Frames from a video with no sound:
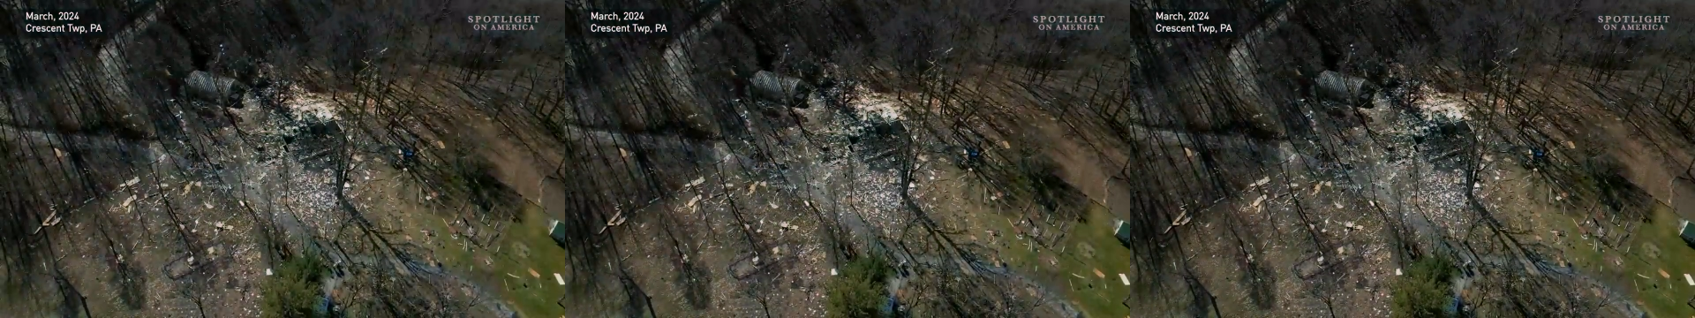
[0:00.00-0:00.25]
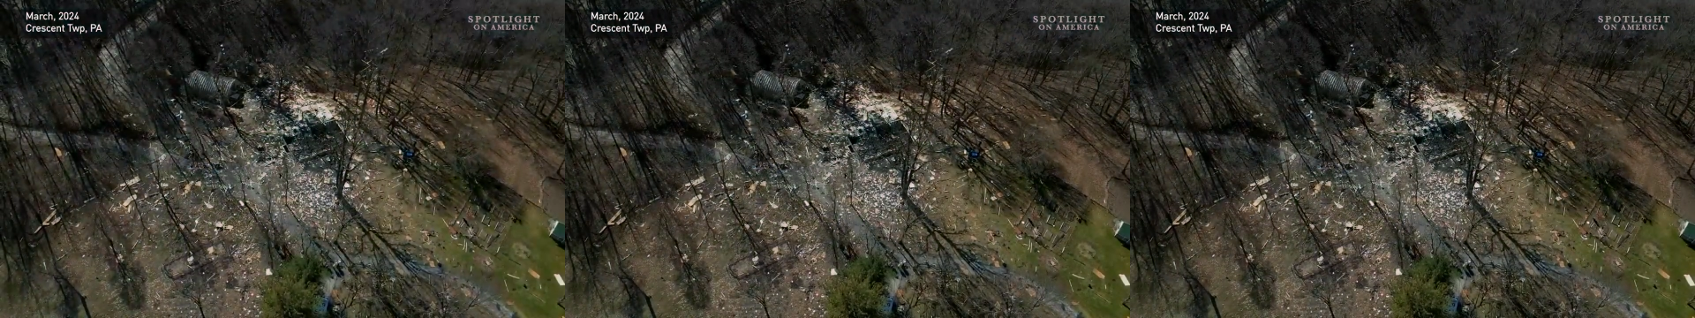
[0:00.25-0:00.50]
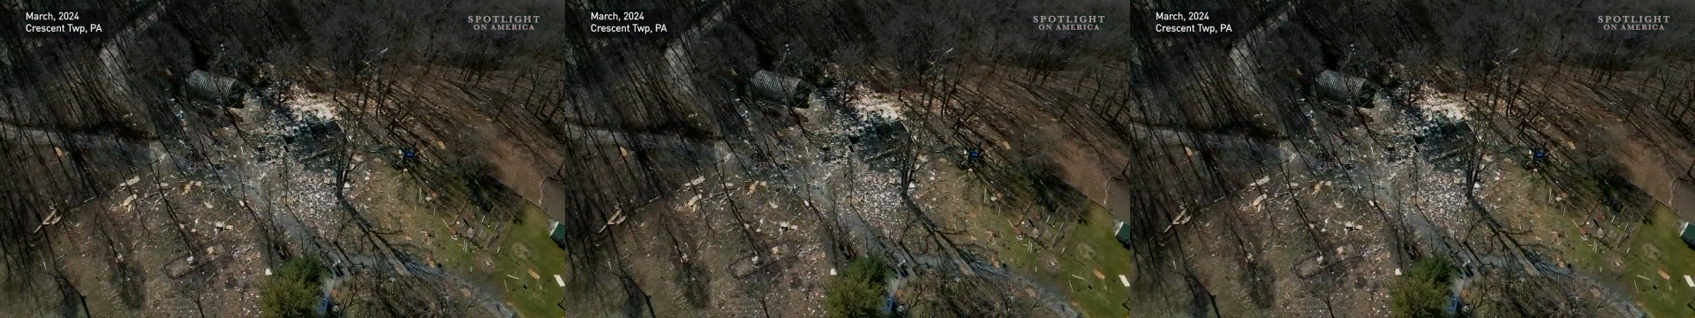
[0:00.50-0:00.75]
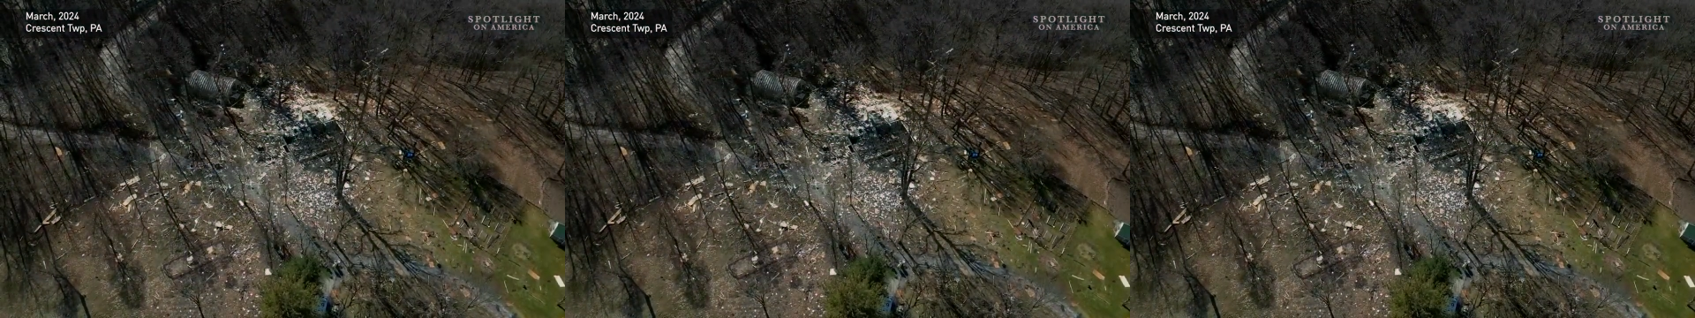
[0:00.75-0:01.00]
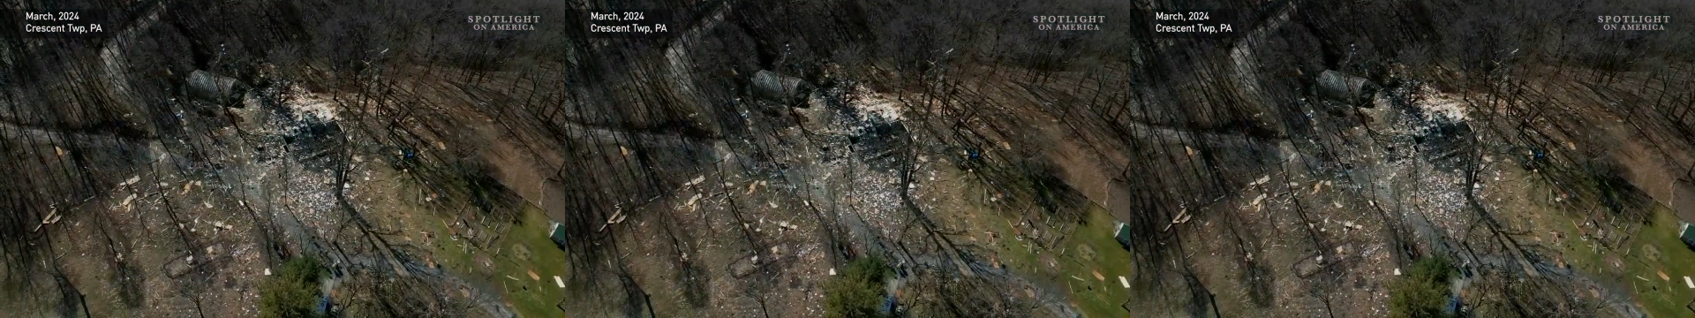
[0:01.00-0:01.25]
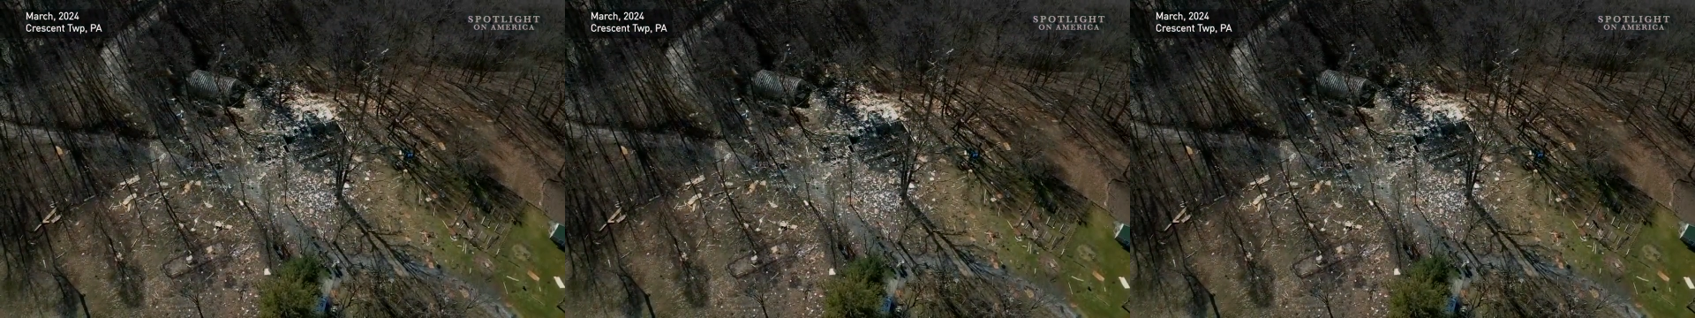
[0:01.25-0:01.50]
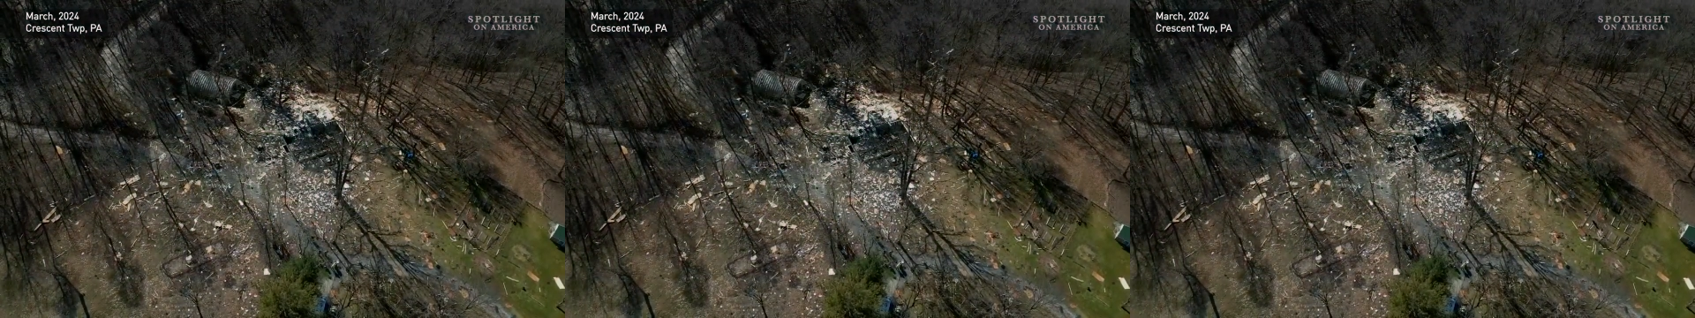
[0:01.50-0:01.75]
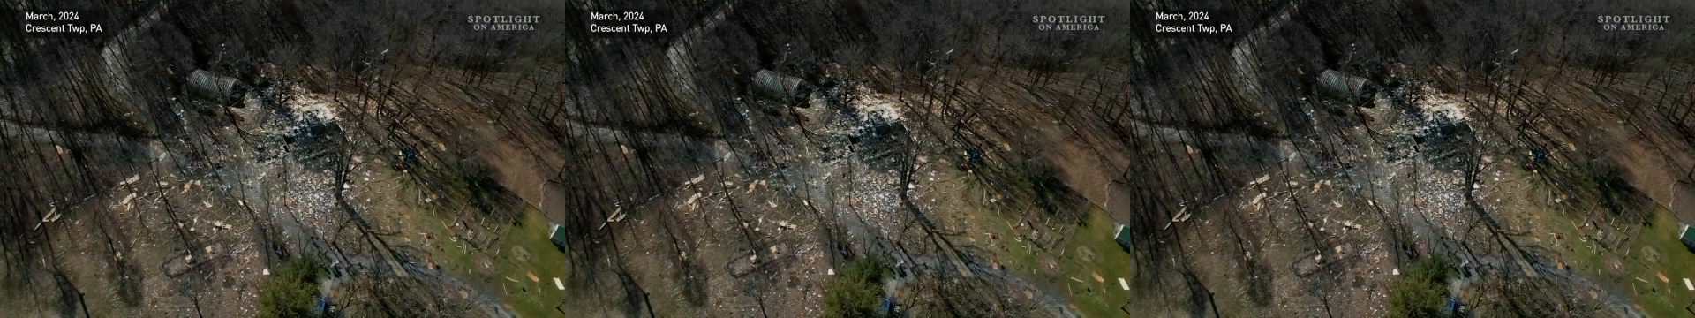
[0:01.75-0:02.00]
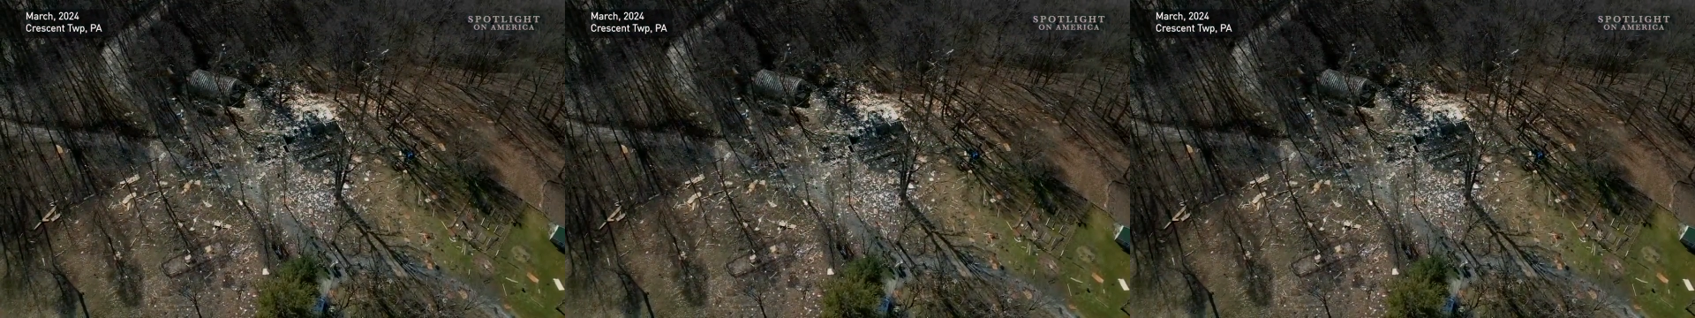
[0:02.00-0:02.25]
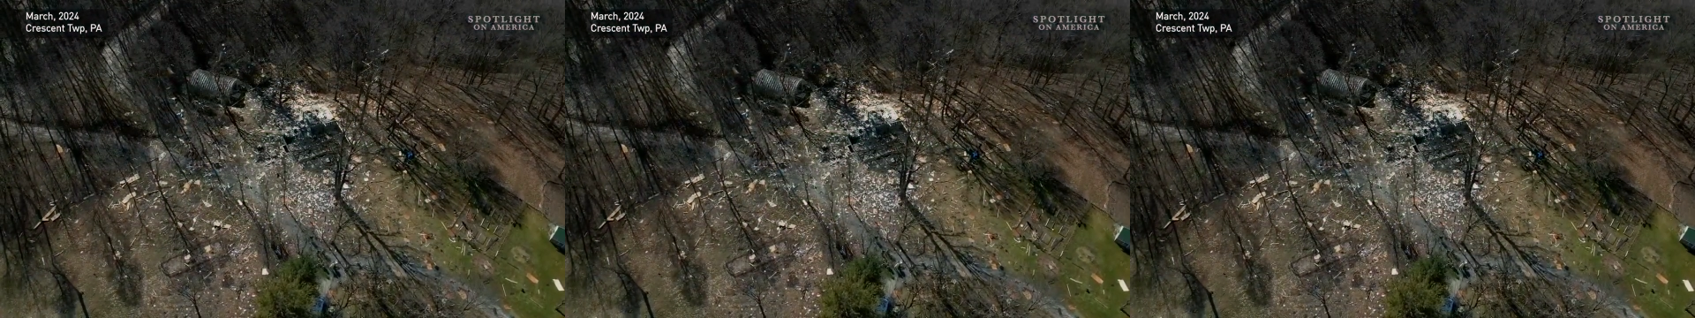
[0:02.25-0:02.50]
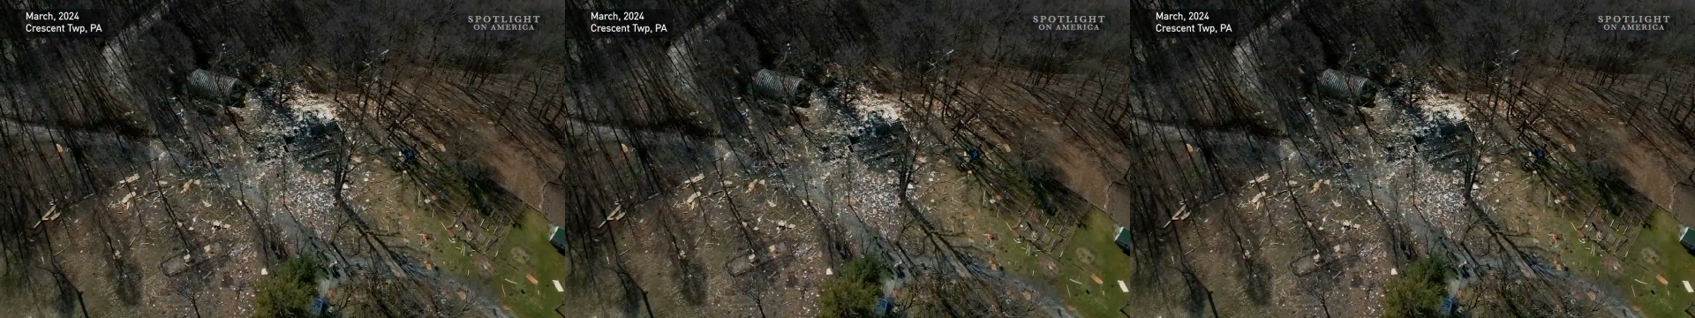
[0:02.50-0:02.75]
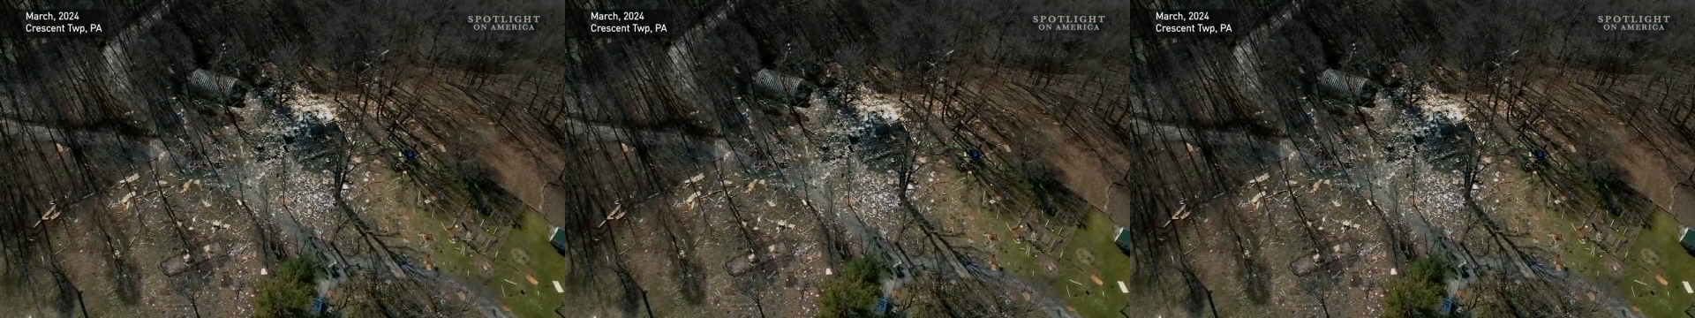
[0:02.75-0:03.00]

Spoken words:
(no speaker visible)